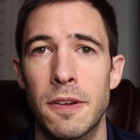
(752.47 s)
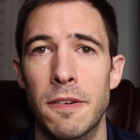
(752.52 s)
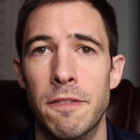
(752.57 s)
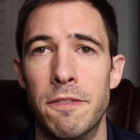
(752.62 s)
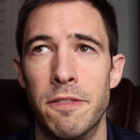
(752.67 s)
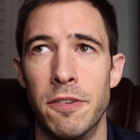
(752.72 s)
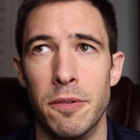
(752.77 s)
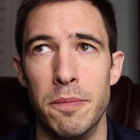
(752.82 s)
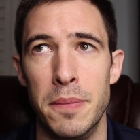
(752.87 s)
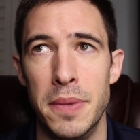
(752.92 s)

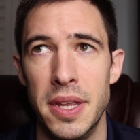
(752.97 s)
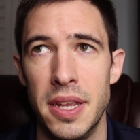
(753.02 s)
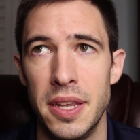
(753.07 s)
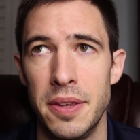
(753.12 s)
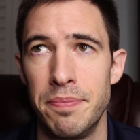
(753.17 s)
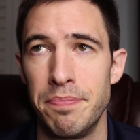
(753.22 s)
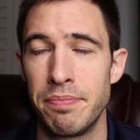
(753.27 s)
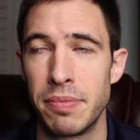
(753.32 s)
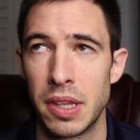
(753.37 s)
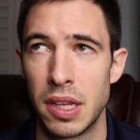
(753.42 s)
For
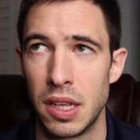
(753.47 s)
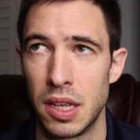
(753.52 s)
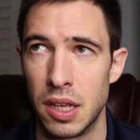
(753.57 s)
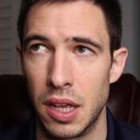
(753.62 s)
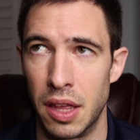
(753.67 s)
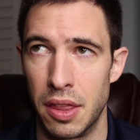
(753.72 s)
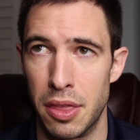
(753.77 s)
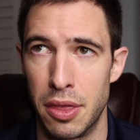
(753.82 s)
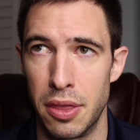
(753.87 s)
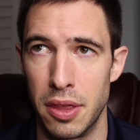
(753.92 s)
me,
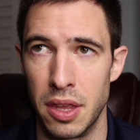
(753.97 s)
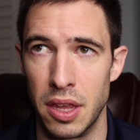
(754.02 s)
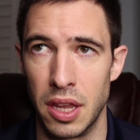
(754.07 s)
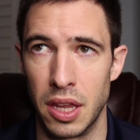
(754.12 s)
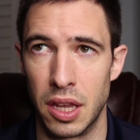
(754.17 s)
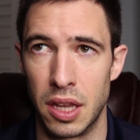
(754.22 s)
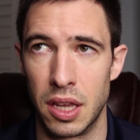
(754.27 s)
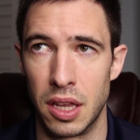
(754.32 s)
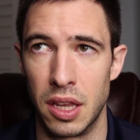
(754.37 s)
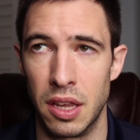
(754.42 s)
I
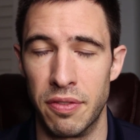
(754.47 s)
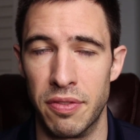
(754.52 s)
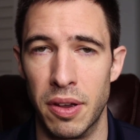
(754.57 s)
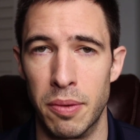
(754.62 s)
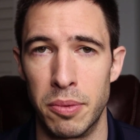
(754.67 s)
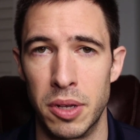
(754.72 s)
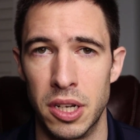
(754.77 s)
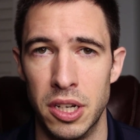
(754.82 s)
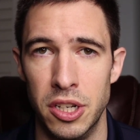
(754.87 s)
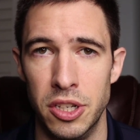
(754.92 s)
think if
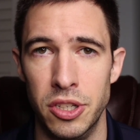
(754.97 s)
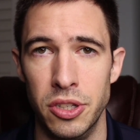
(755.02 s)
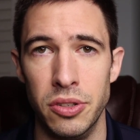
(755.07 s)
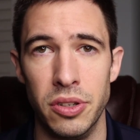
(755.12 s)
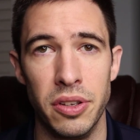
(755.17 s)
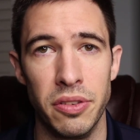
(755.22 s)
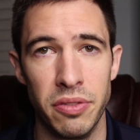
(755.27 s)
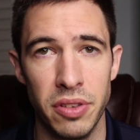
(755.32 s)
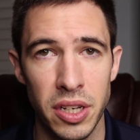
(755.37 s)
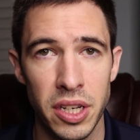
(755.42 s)
I'm going to
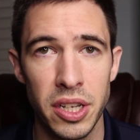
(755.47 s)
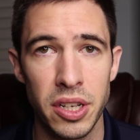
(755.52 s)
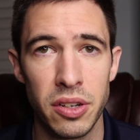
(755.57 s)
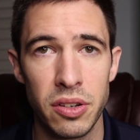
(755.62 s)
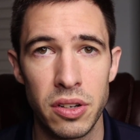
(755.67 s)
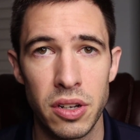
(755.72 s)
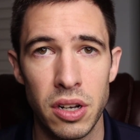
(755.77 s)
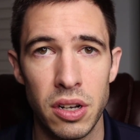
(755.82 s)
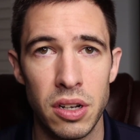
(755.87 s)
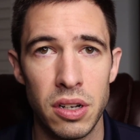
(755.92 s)
do a
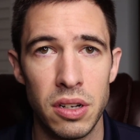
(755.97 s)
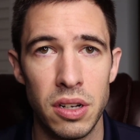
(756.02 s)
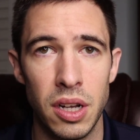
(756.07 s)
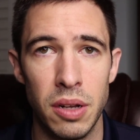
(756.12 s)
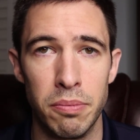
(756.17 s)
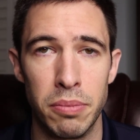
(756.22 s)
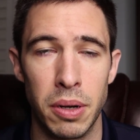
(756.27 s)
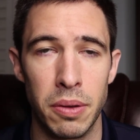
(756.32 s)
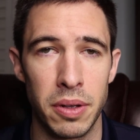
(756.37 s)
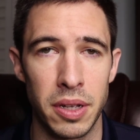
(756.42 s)
video call,
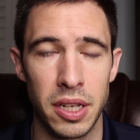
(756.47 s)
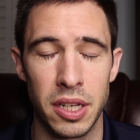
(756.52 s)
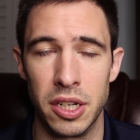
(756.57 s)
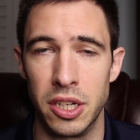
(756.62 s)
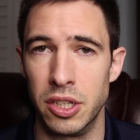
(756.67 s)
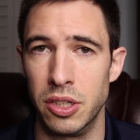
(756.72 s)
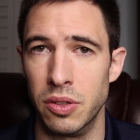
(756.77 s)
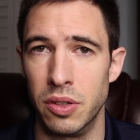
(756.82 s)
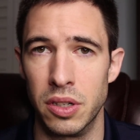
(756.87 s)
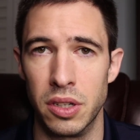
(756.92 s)
I'm probably
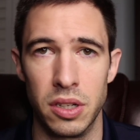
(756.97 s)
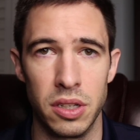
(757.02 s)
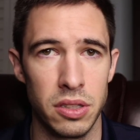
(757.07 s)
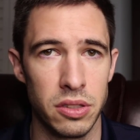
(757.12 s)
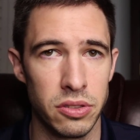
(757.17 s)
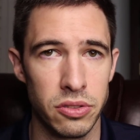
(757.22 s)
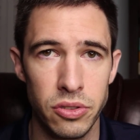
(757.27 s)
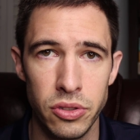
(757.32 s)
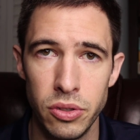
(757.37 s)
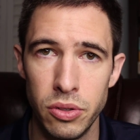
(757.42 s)
going to do it
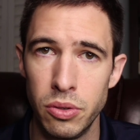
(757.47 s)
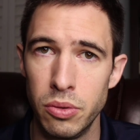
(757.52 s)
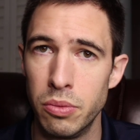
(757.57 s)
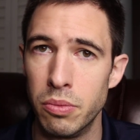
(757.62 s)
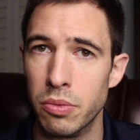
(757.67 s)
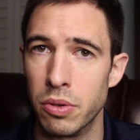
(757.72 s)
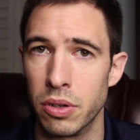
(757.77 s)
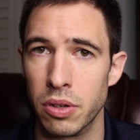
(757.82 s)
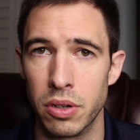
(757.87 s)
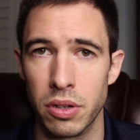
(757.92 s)
on
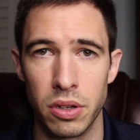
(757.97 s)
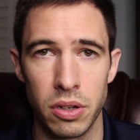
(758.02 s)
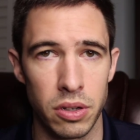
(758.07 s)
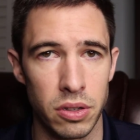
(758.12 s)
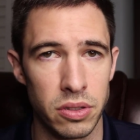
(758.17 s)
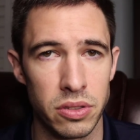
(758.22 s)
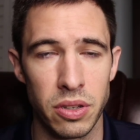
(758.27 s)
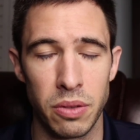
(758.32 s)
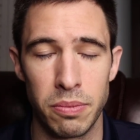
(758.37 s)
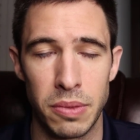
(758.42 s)
Zoom
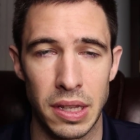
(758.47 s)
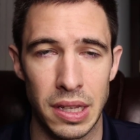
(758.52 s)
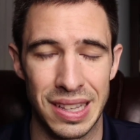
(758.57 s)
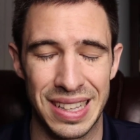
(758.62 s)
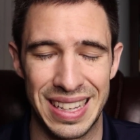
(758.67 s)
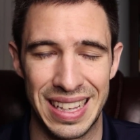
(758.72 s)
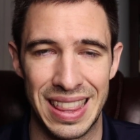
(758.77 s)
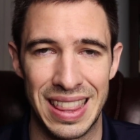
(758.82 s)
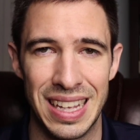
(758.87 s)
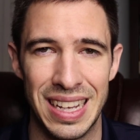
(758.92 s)
or something
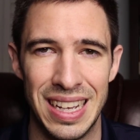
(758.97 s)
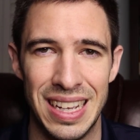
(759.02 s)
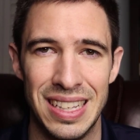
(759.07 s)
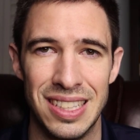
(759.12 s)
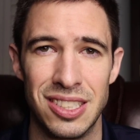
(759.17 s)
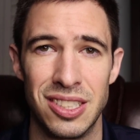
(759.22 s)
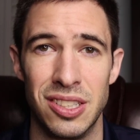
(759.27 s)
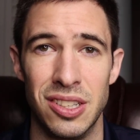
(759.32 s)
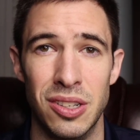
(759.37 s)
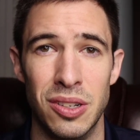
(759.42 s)
like
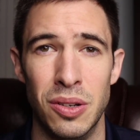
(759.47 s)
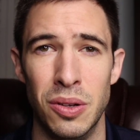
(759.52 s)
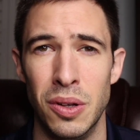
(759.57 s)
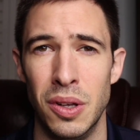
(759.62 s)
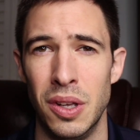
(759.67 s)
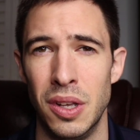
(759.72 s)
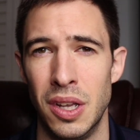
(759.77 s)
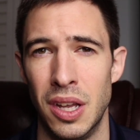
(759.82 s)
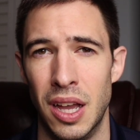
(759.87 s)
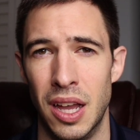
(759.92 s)
that. So
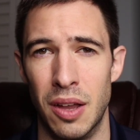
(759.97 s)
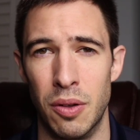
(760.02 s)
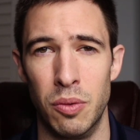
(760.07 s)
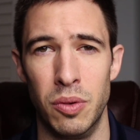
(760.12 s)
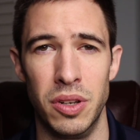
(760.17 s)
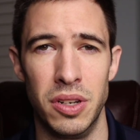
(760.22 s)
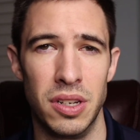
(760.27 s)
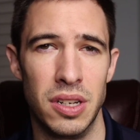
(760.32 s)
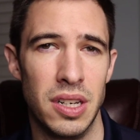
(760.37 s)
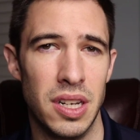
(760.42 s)
I
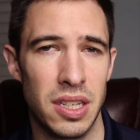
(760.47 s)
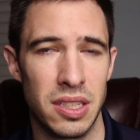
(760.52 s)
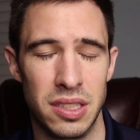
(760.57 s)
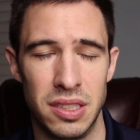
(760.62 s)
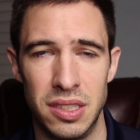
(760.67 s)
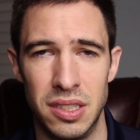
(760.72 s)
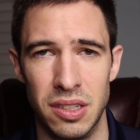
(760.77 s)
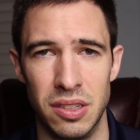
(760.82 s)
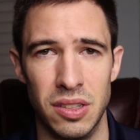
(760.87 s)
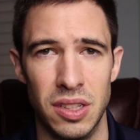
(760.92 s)
wouldn't
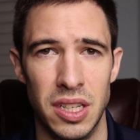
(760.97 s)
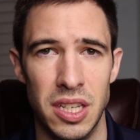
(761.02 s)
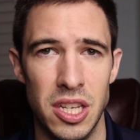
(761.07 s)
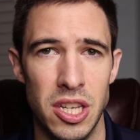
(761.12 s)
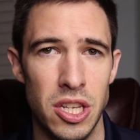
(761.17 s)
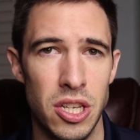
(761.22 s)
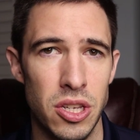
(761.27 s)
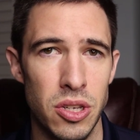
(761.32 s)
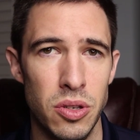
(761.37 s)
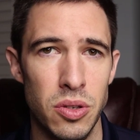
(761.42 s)
necessarily
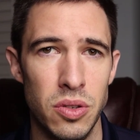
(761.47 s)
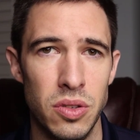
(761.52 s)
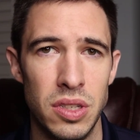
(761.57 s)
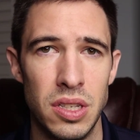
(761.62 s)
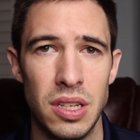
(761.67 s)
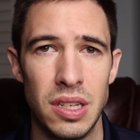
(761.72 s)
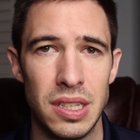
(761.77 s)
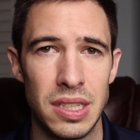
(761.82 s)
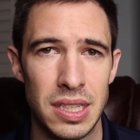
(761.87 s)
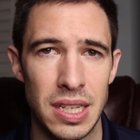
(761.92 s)

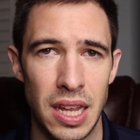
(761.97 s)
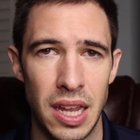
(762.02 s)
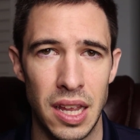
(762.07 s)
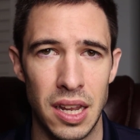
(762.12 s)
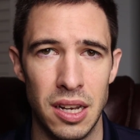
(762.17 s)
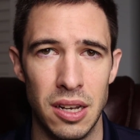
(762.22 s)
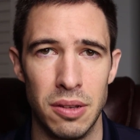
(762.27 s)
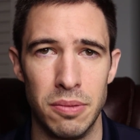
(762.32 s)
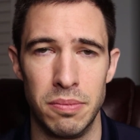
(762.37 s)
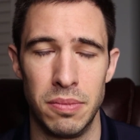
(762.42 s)
use
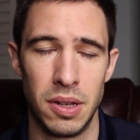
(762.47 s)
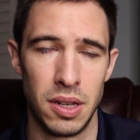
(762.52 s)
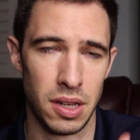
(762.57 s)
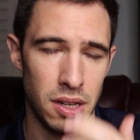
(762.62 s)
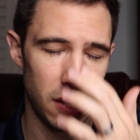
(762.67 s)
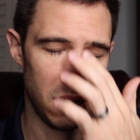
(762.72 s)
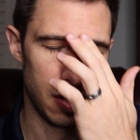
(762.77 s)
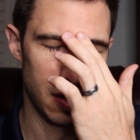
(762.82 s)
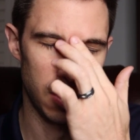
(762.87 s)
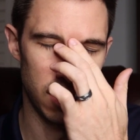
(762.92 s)
Tandem
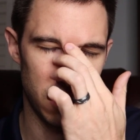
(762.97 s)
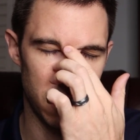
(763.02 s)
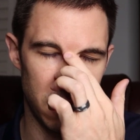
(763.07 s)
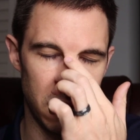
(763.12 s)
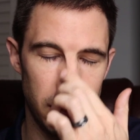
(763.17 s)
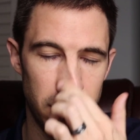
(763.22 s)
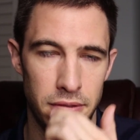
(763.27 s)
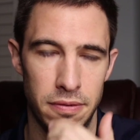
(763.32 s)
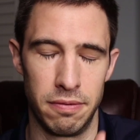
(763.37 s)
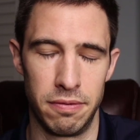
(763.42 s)

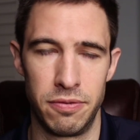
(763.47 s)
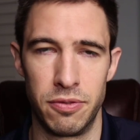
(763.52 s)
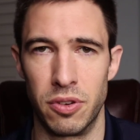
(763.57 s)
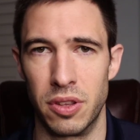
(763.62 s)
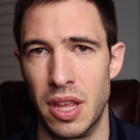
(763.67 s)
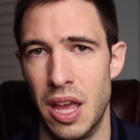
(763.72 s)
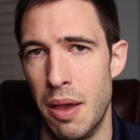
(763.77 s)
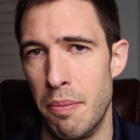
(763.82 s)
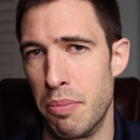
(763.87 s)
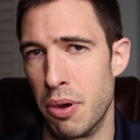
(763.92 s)

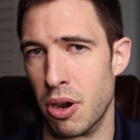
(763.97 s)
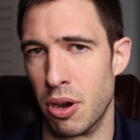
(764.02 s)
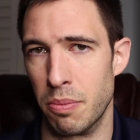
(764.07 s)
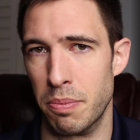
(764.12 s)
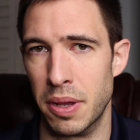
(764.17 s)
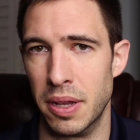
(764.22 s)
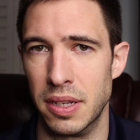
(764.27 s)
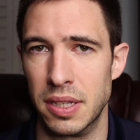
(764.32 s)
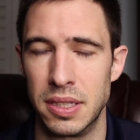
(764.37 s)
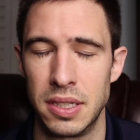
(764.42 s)
for that
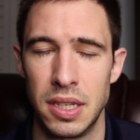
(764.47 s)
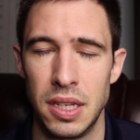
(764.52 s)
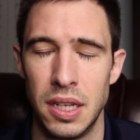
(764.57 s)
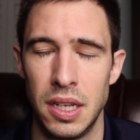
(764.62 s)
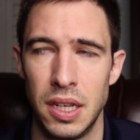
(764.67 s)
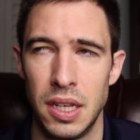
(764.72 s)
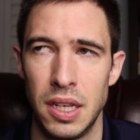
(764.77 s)
purpose.